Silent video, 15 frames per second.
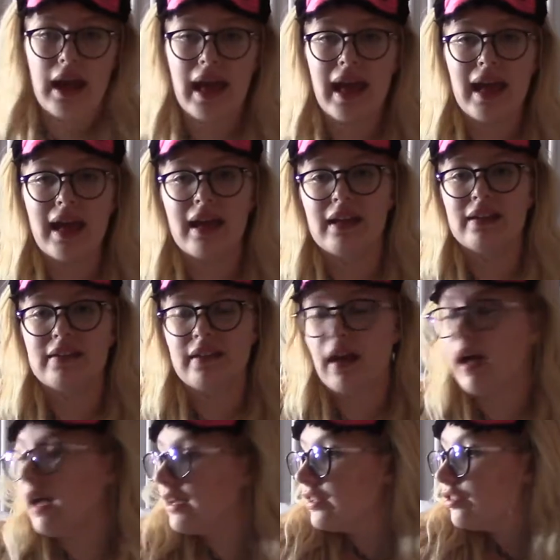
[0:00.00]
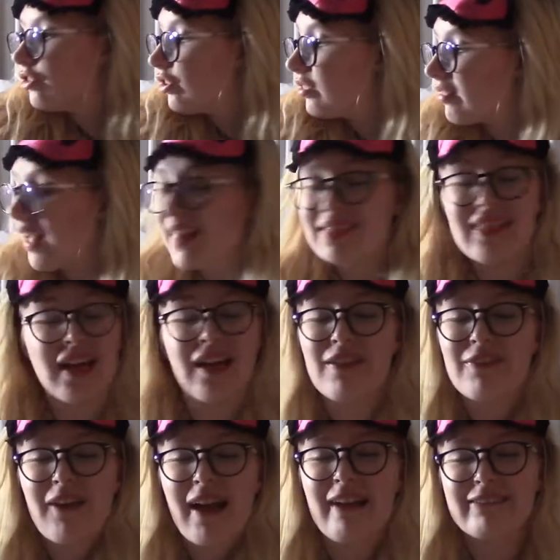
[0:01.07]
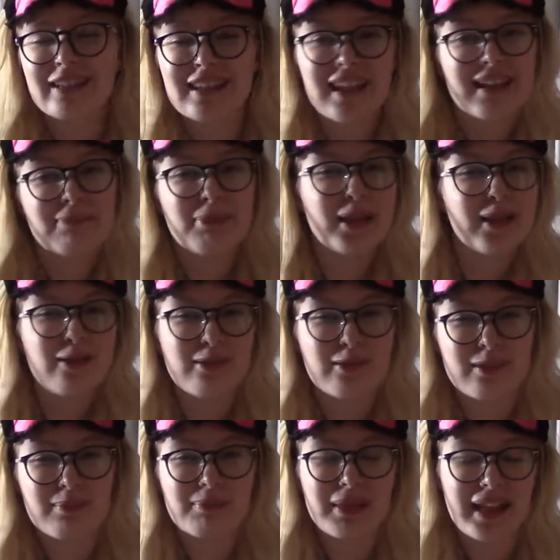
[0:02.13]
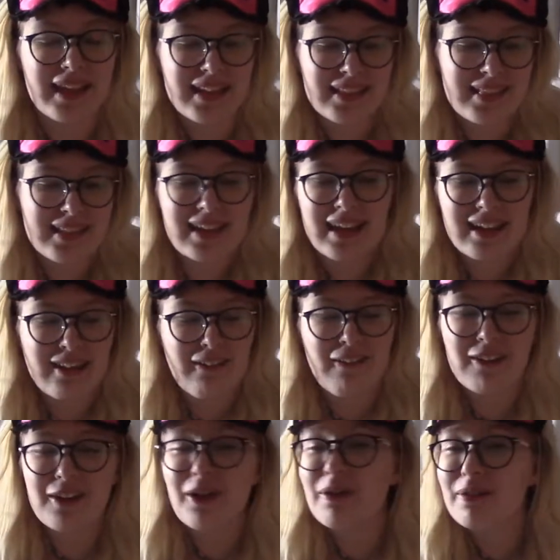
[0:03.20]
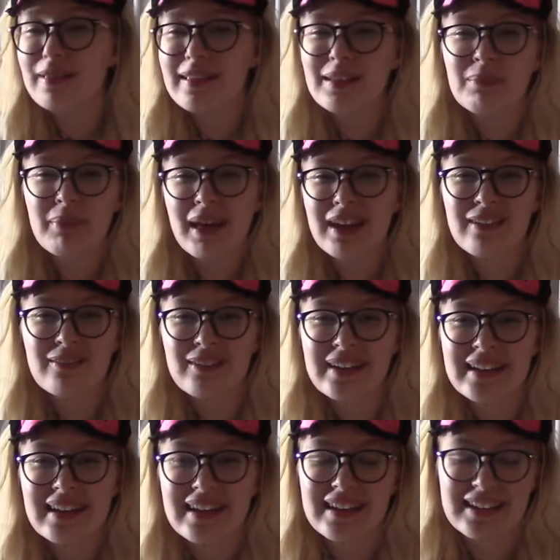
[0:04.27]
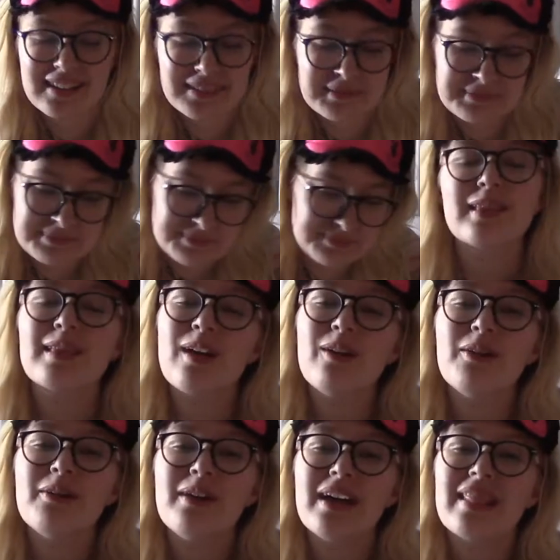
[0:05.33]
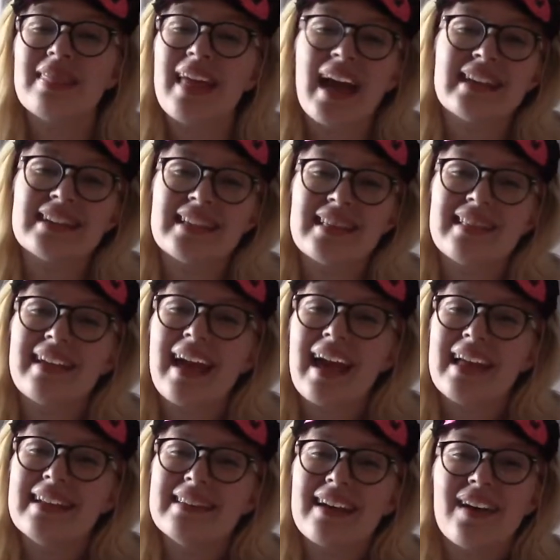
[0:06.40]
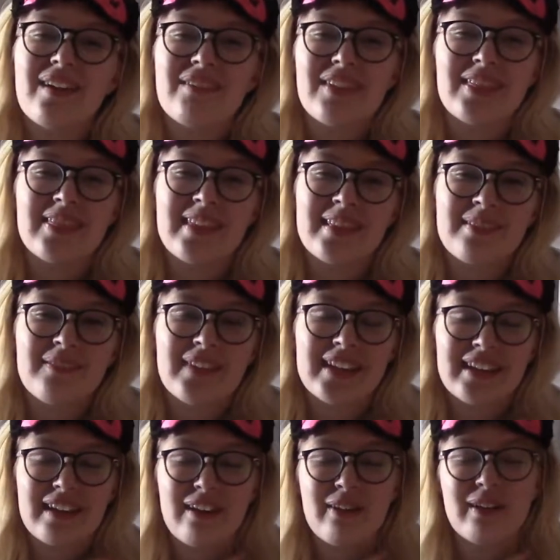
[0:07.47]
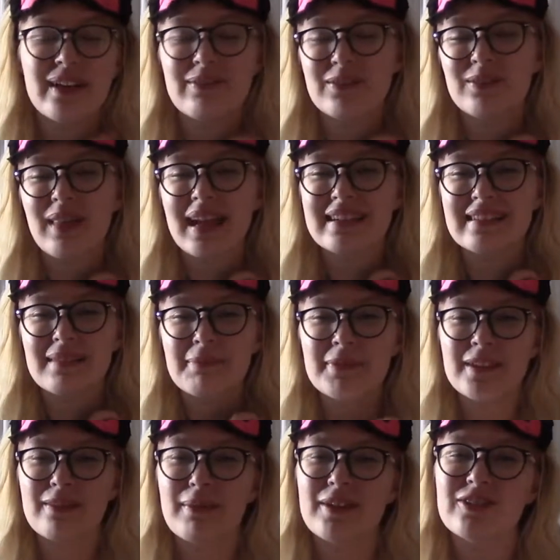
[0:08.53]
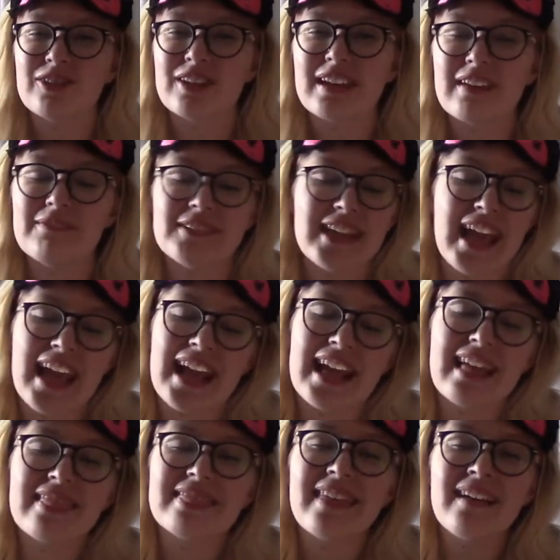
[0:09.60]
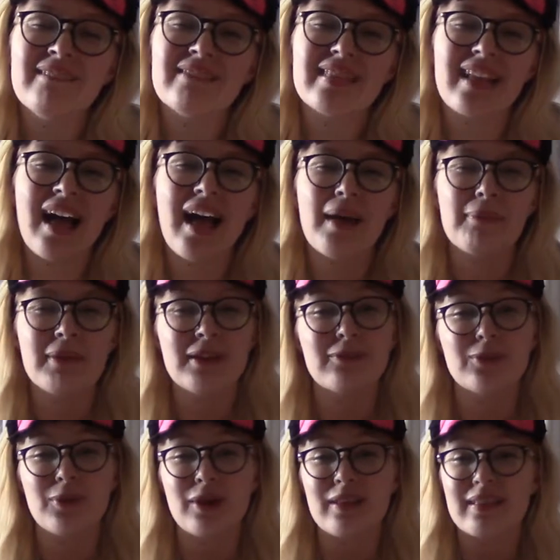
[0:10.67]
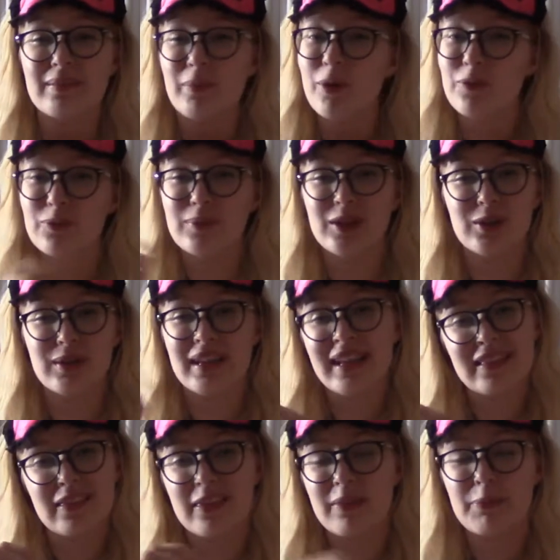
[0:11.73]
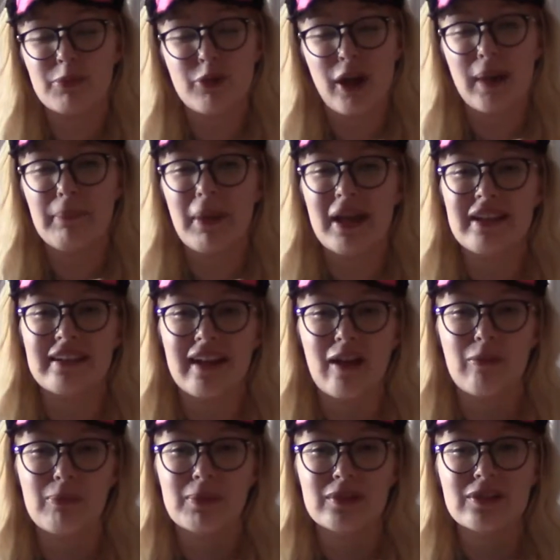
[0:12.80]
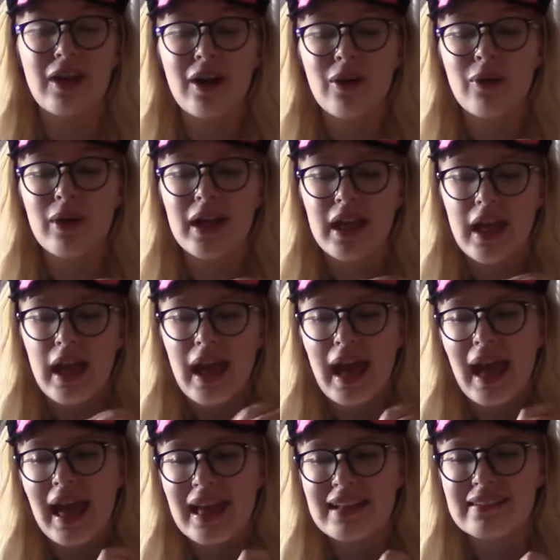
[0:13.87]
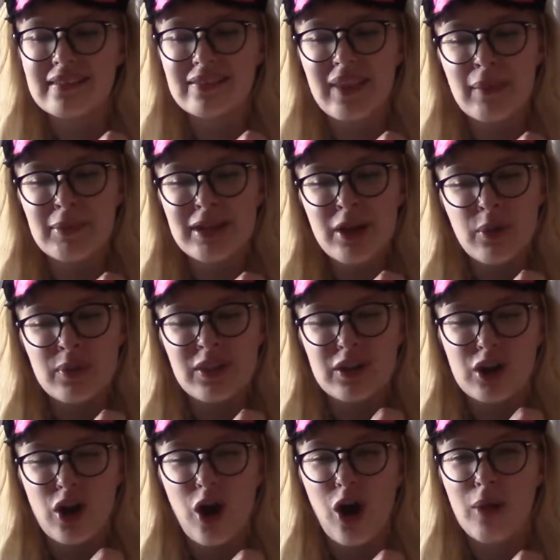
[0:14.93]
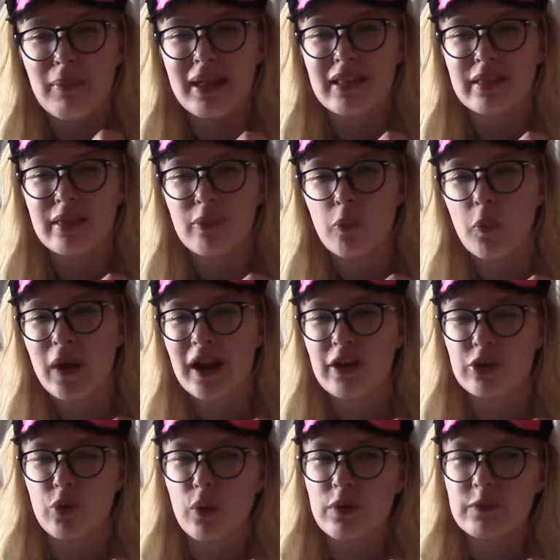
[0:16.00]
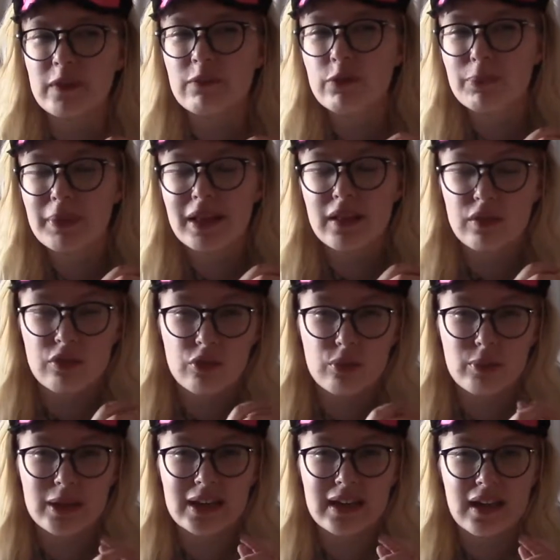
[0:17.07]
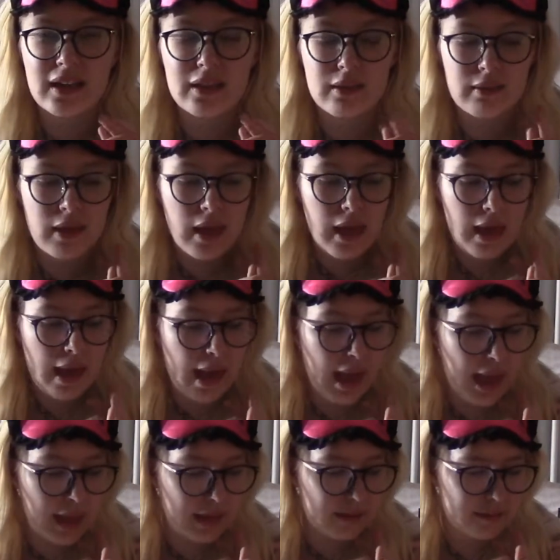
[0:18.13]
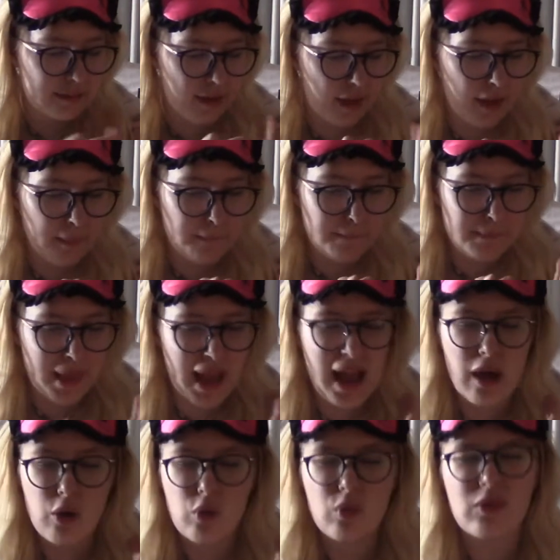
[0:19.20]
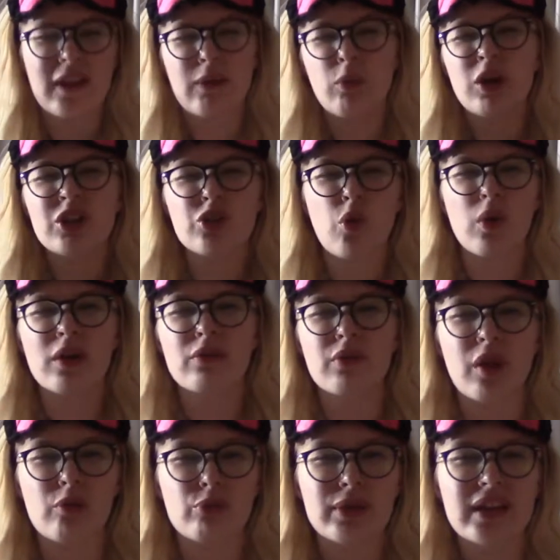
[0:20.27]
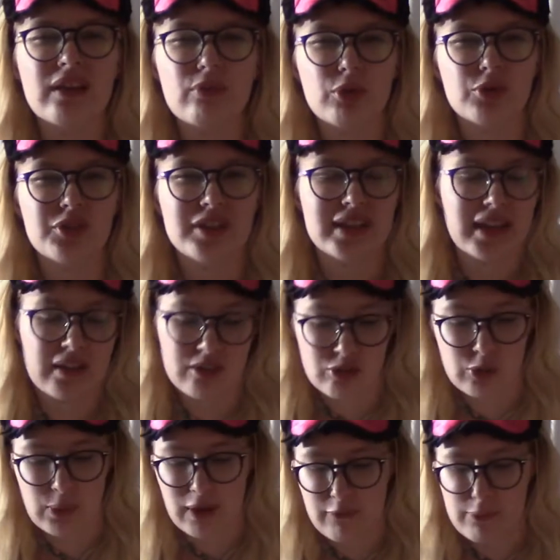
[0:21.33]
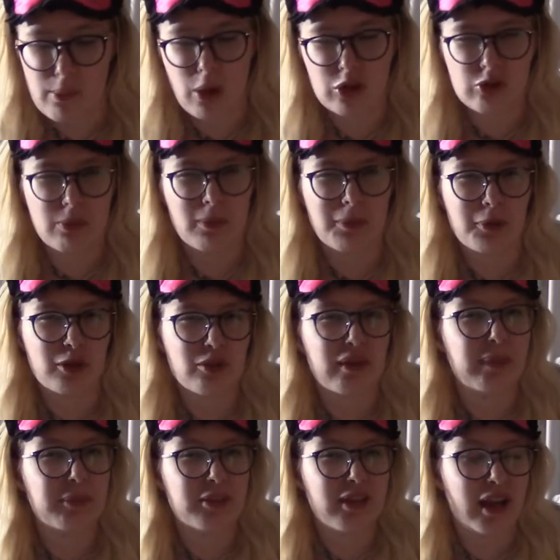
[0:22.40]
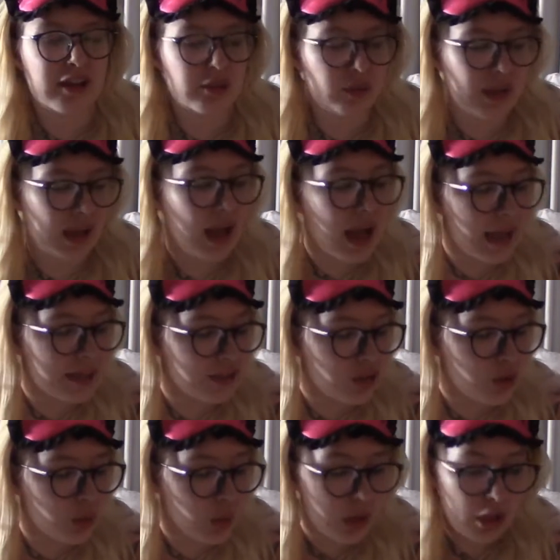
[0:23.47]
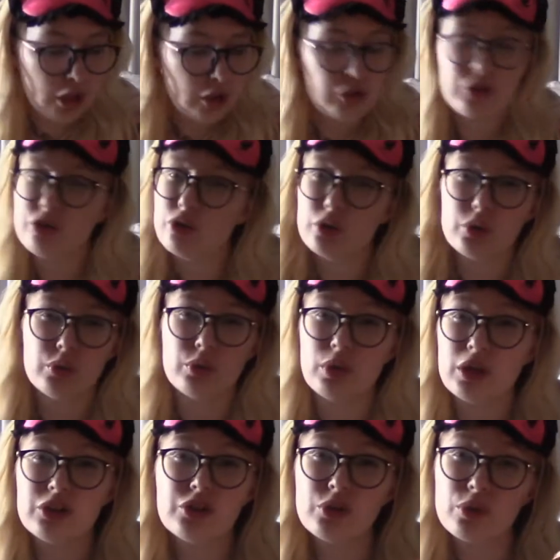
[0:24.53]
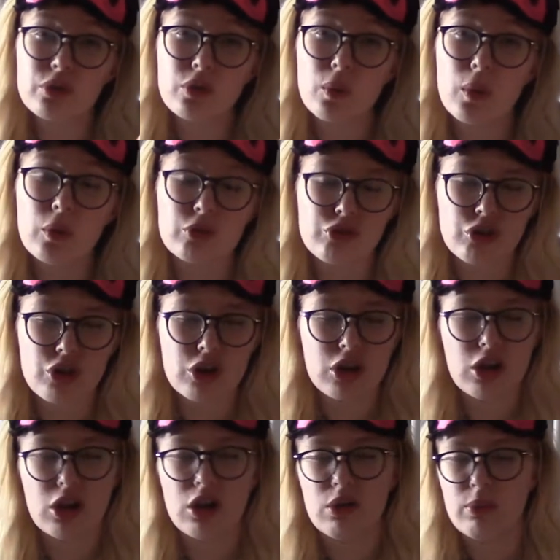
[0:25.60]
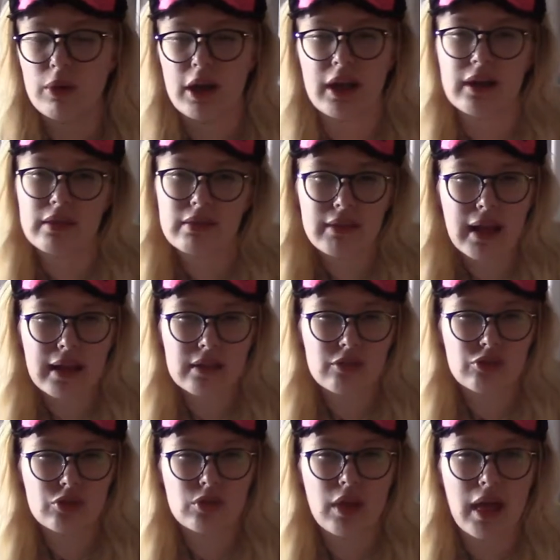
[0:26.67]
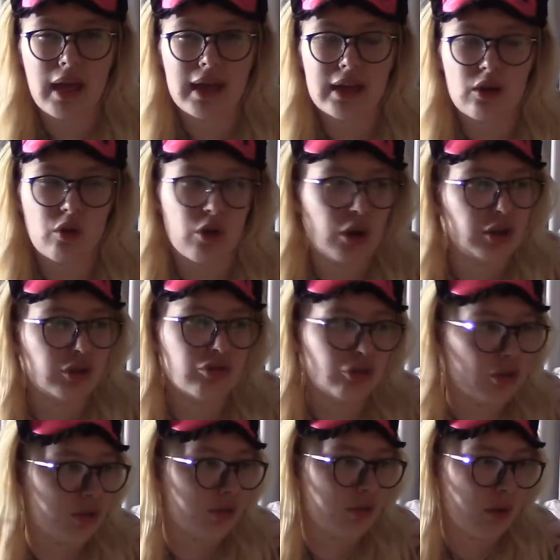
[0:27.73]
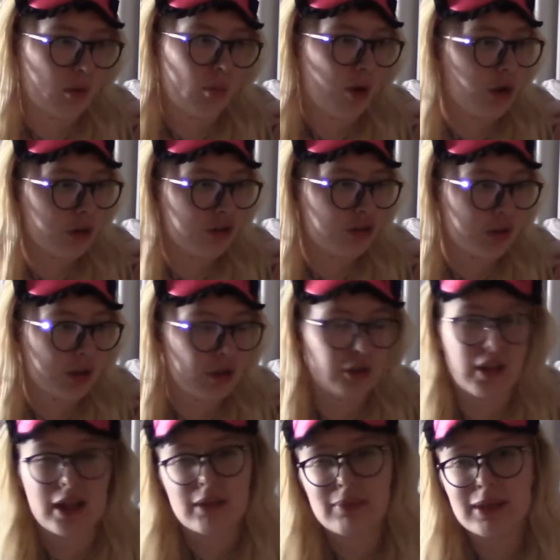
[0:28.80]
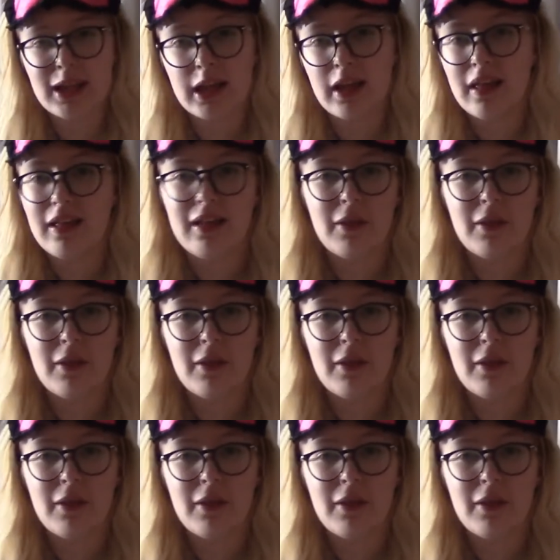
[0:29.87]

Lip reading: And I love having like pillows and blankets and getting all cozy in bed and reading. So that is the end of this video. If you liked it, please make sure to give me a thumbs up. If you want to see more from me, you can hit the subscribe button down below. And let me know in the comments where your favorite place to read is, and what your reading routine is. Do you have multiple books right beside you like I do? Do you use a quote journal? What kind of snacks do you like? Or are you just a water drinker like me?